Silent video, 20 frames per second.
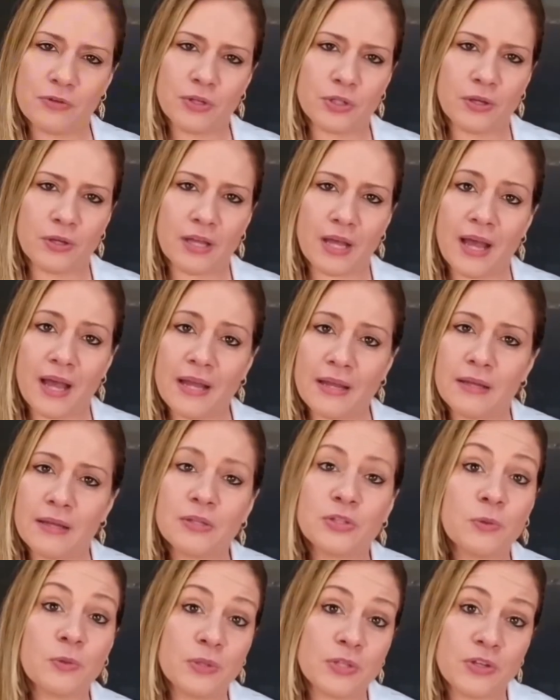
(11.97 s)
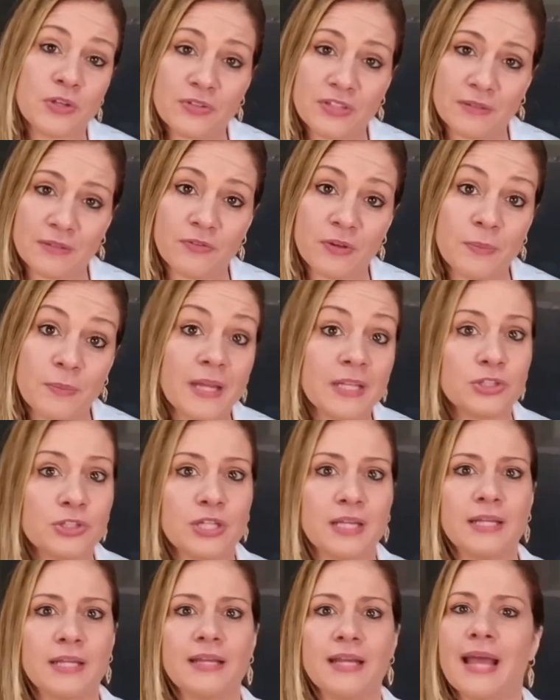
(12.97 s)
for your gut, to reduce
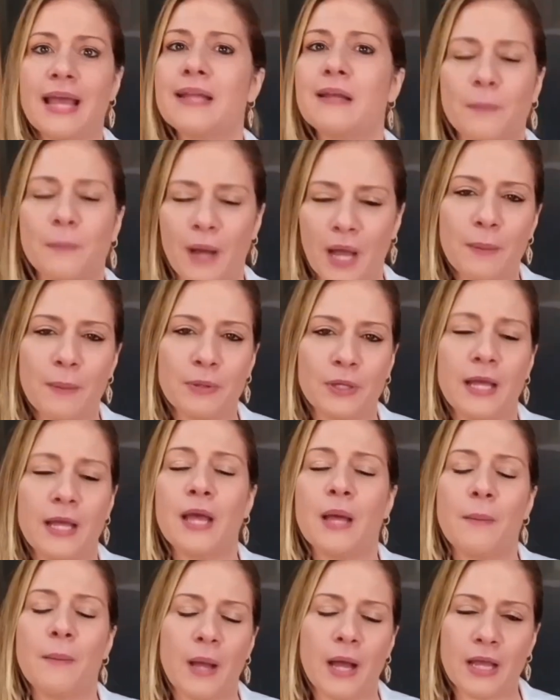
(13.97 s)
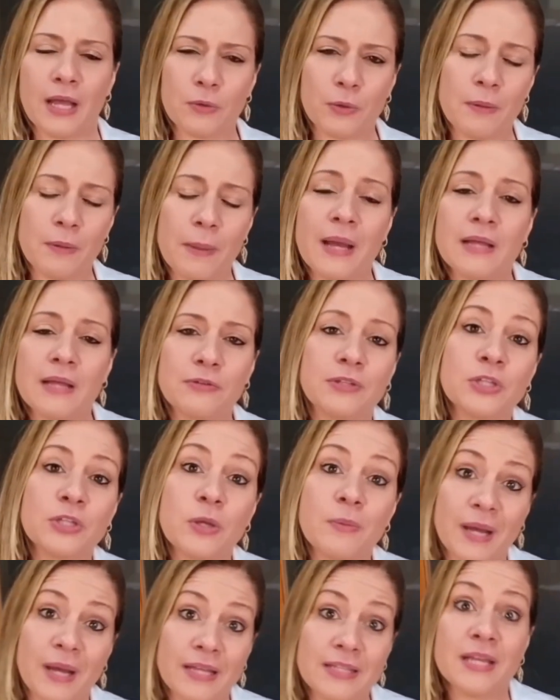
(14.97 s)
inflammation, and to populate our body with
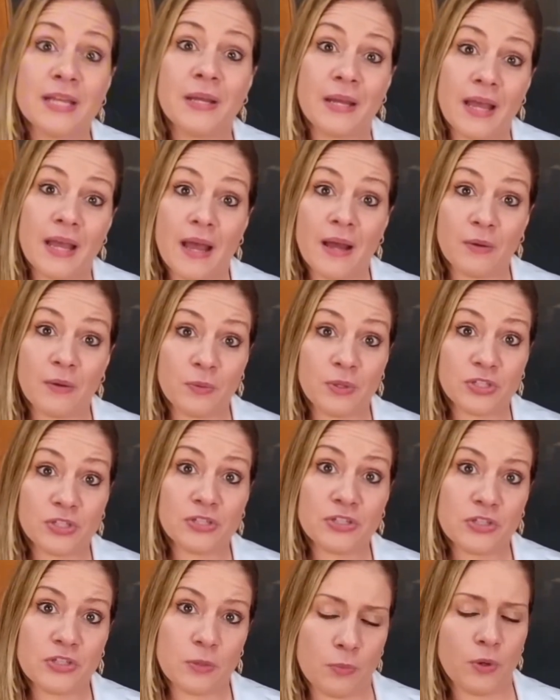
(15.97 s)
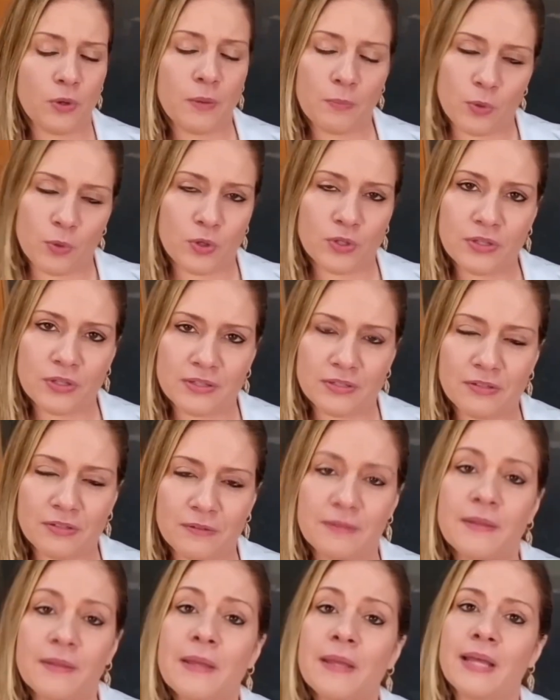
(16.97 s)
beneficial bacteria, which is super important.
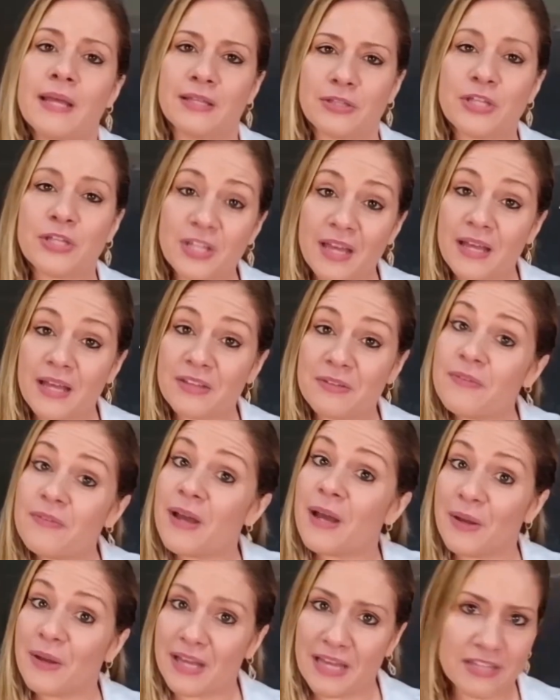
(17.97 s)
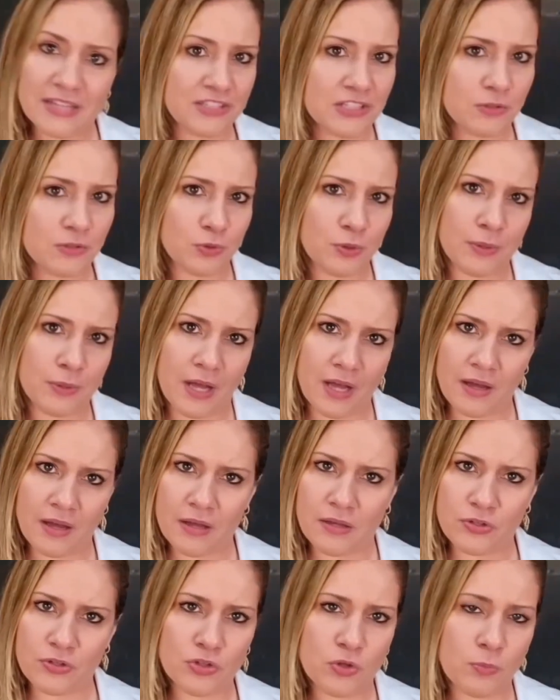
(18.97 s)
This chia is very easy to
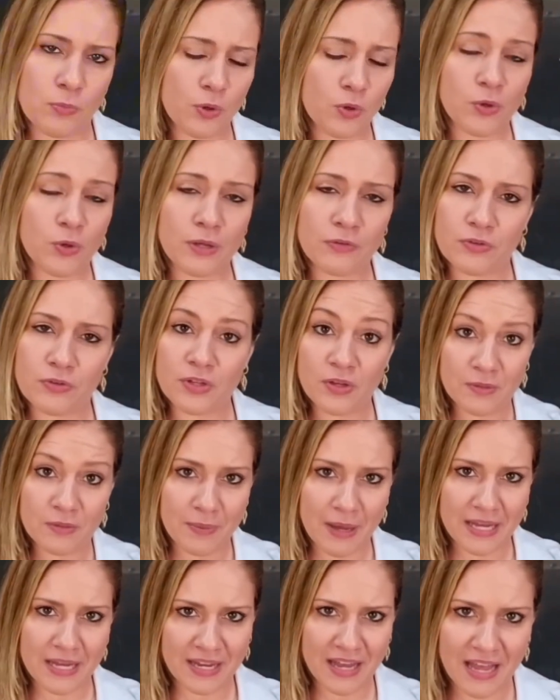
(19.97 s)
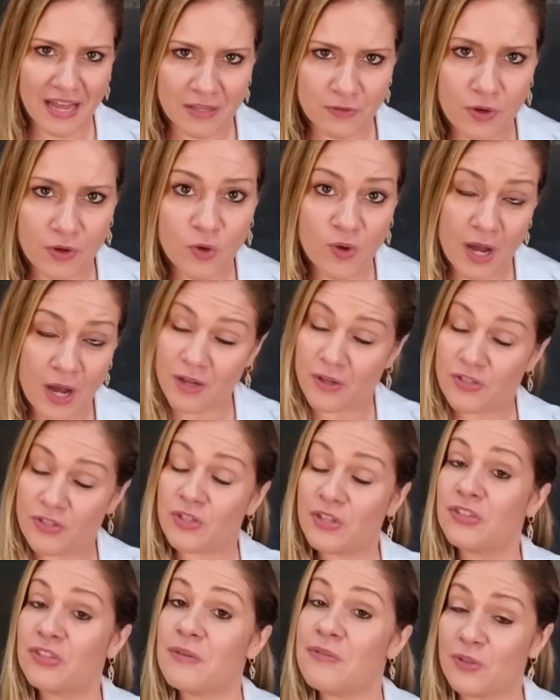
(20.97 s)
prepare, super quick for you to make, and it requires
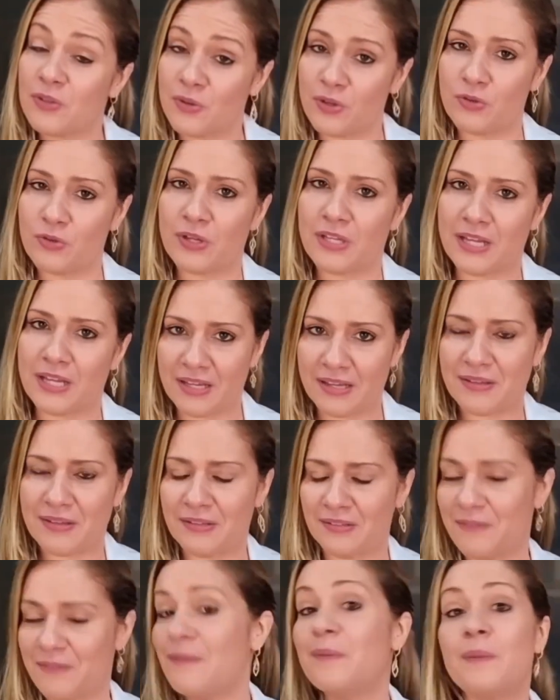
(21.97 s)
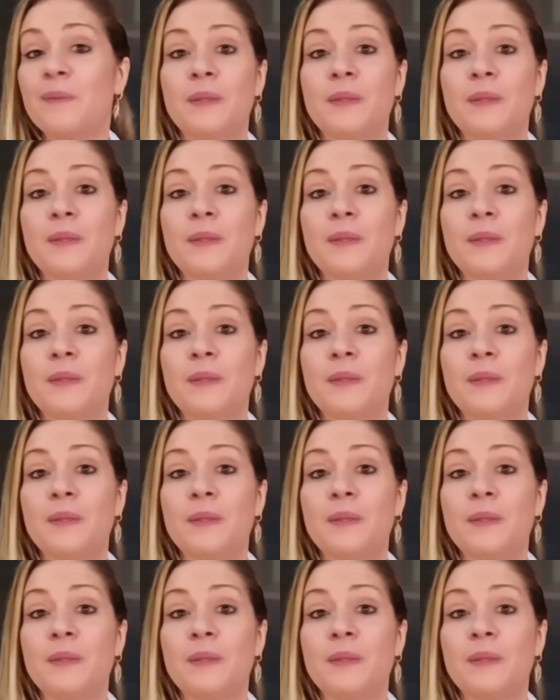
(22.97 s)
just a few ingredients.